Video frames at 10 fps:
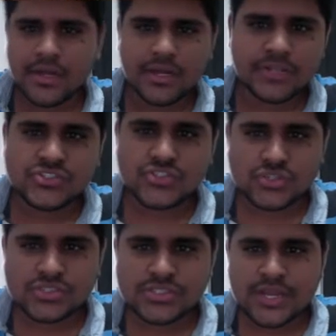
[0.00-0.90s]
It
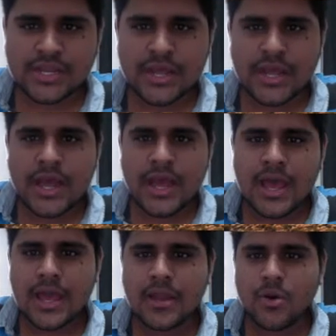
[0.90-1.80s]
shows that
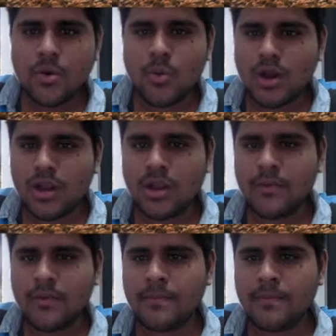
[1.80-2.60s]
hello world.